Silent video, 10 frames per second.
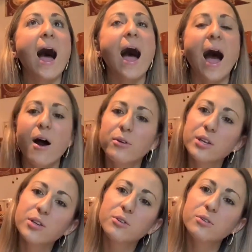How do
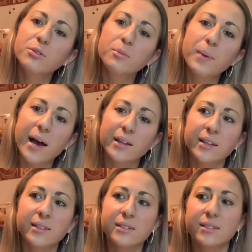you
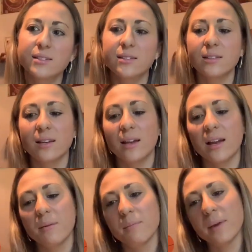balance
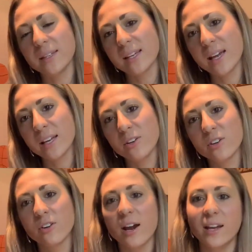maintaining
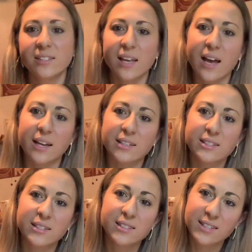good grades
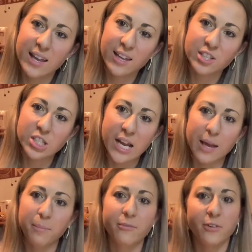and staying in
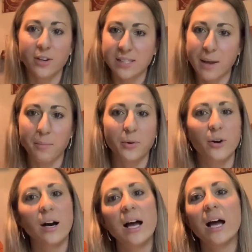shape, for
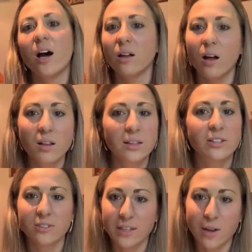example?
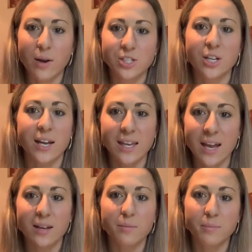Literally a question I
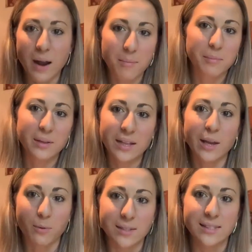get probably
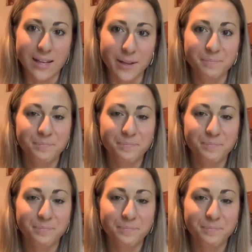like once a day.